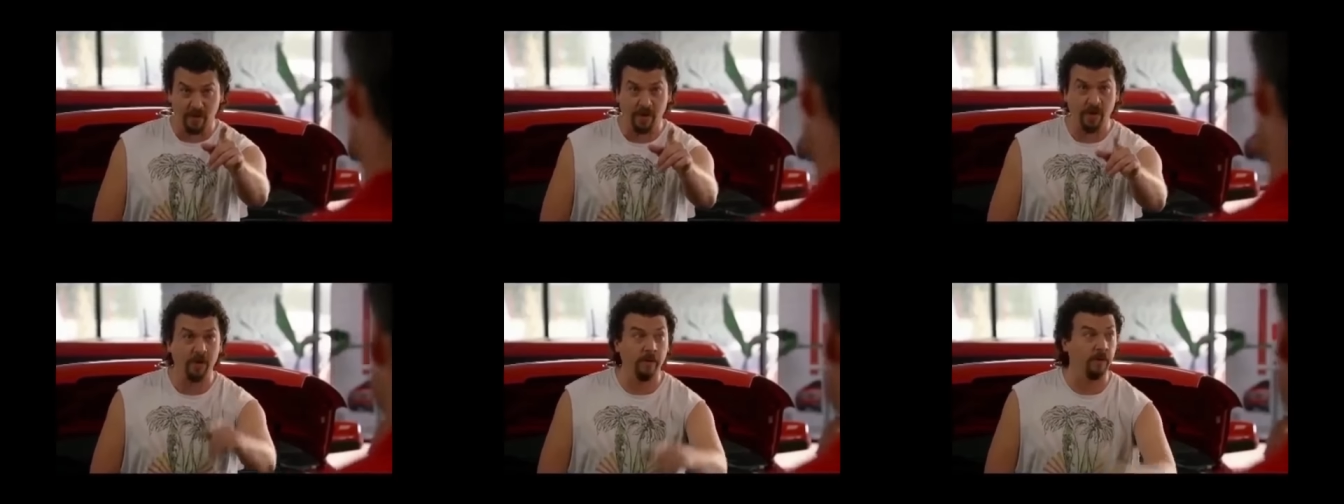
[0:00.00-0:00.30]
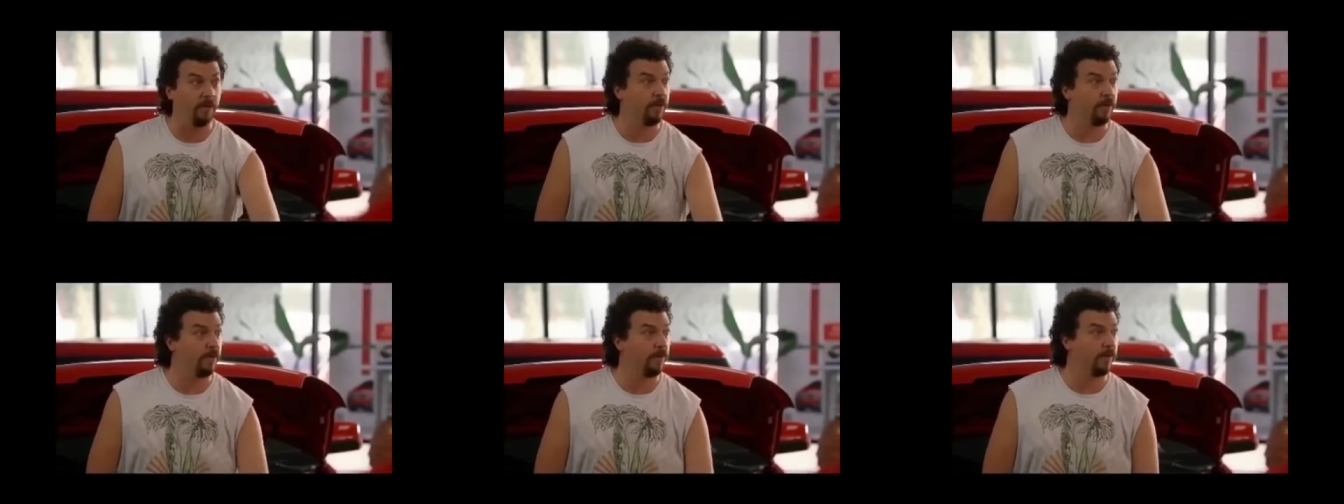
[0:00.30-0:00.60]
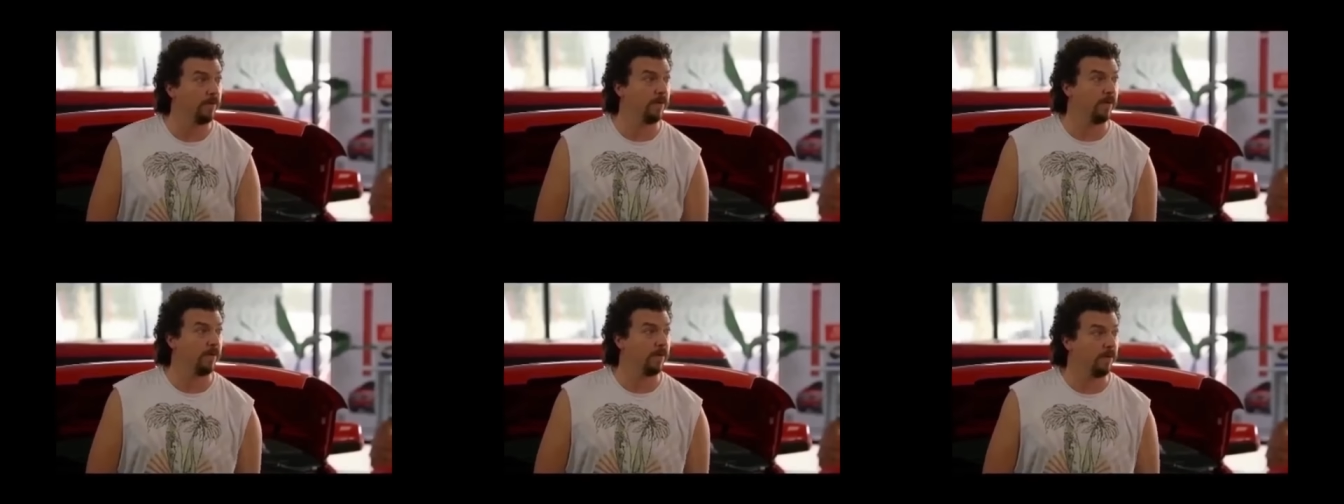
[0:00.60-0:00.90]
you.
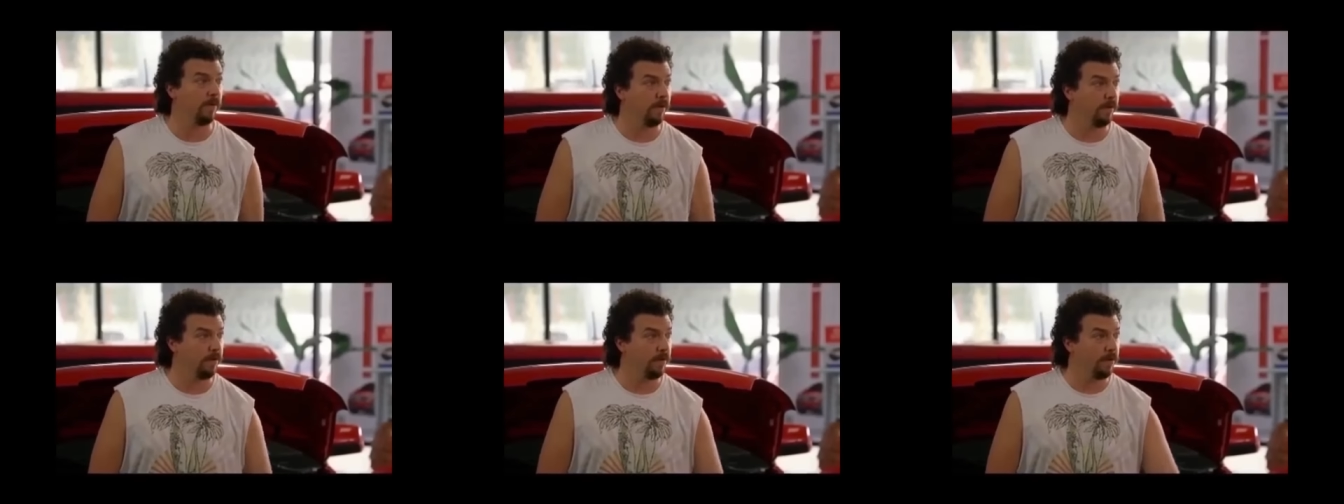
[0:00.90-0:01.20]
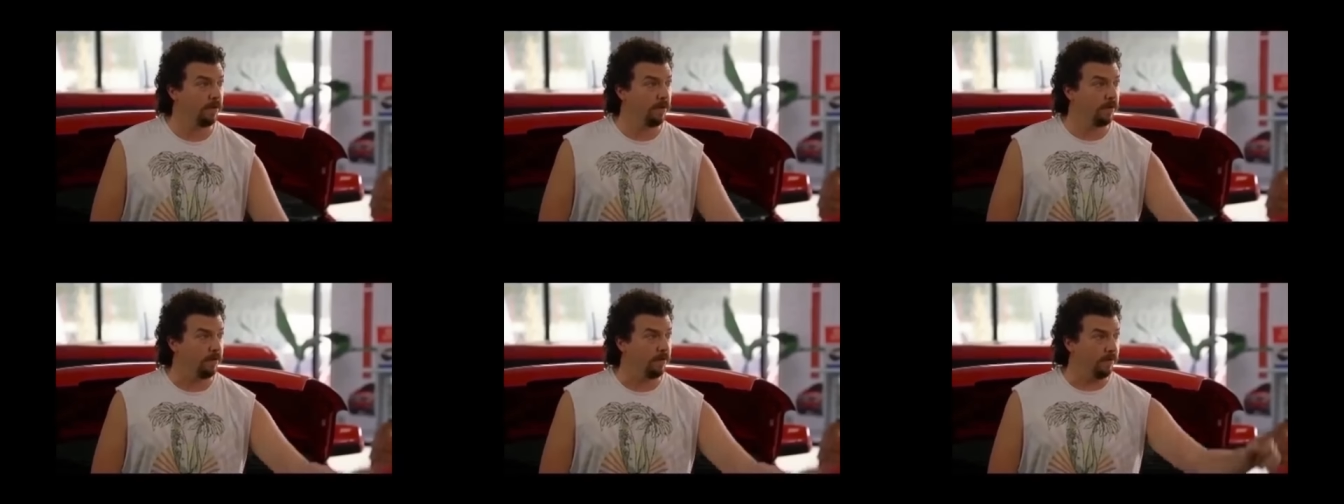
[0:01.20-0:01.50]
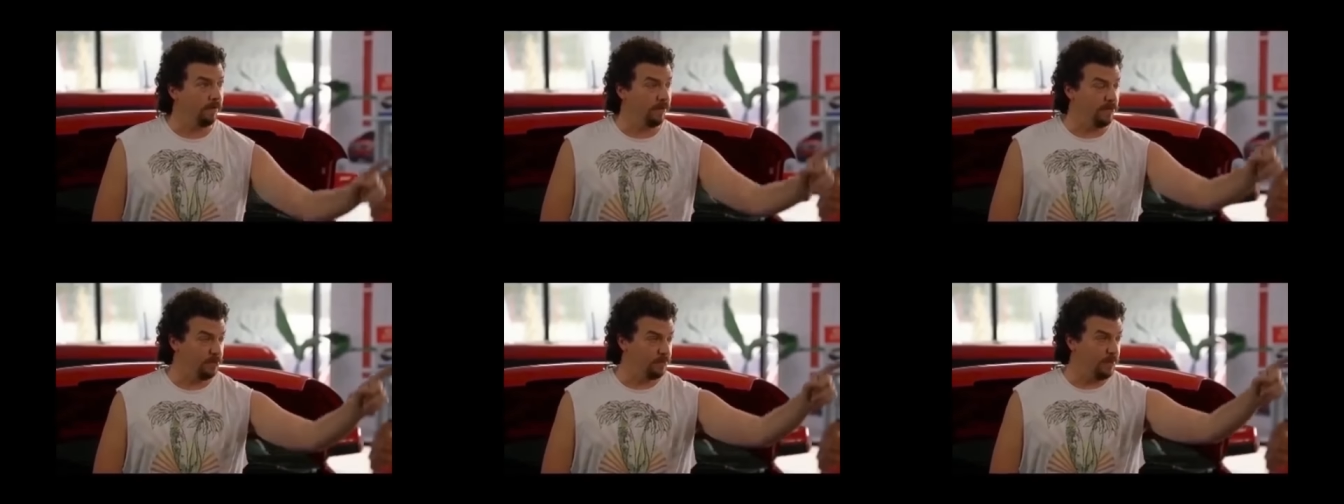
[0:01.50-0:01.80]

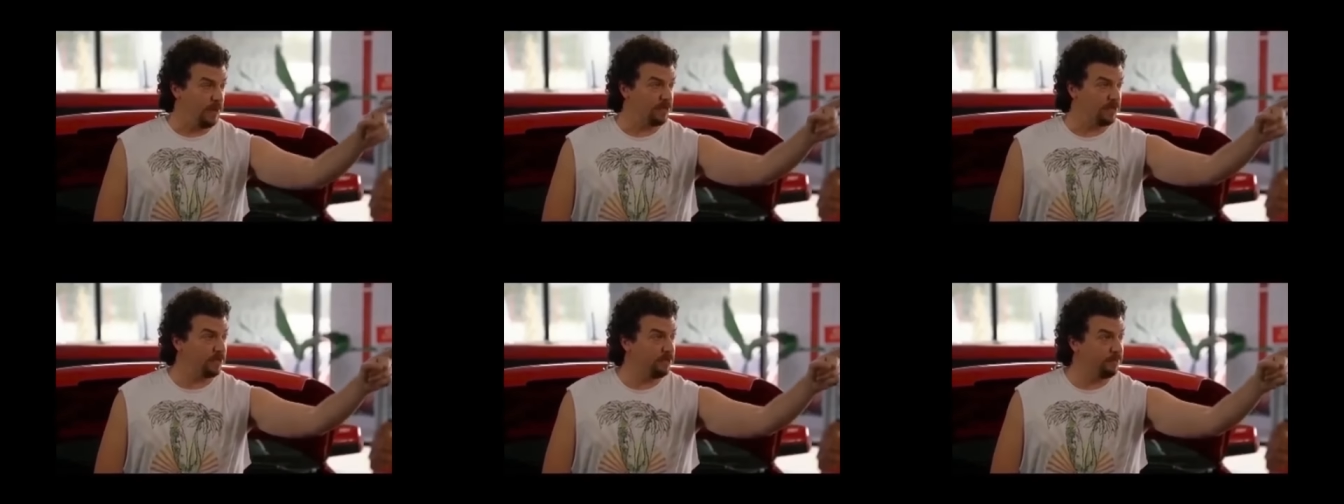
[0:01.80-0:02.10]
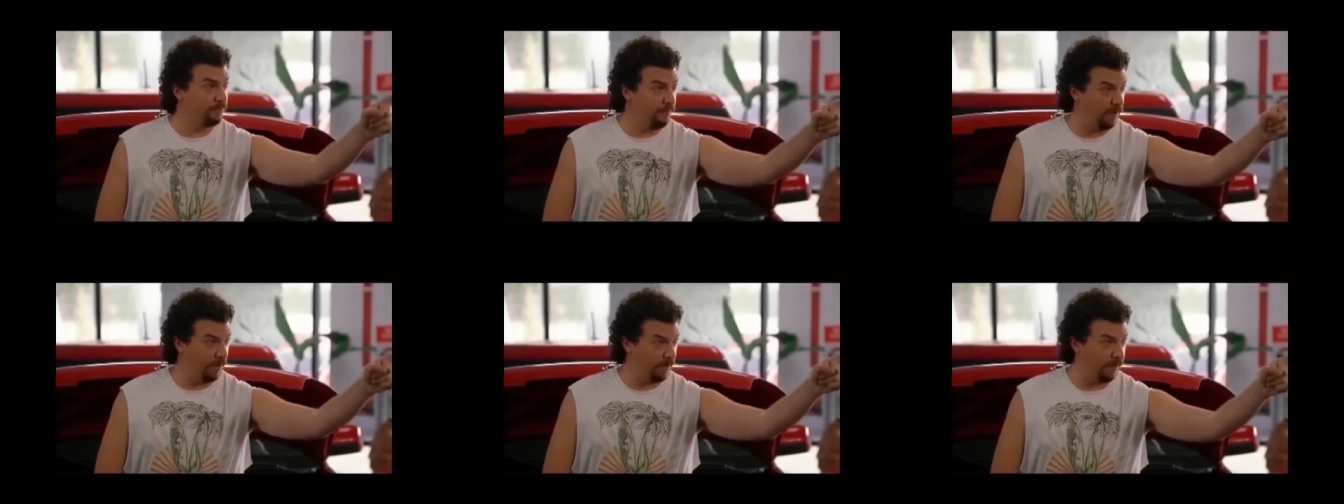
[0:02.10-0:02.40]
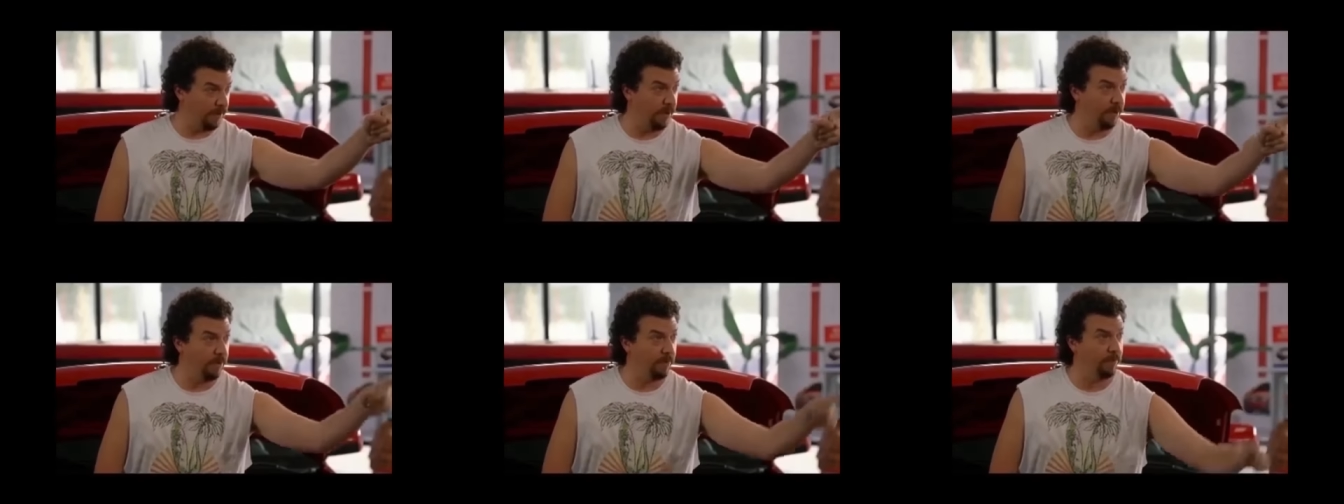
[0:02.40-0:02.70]
Especially
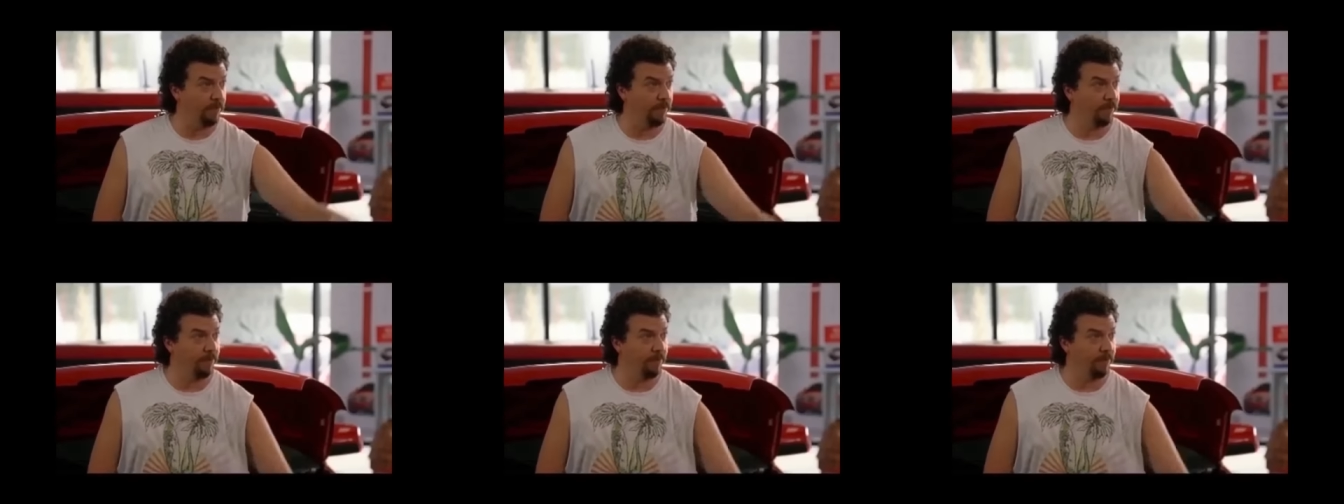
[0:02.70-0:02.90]
fuck you.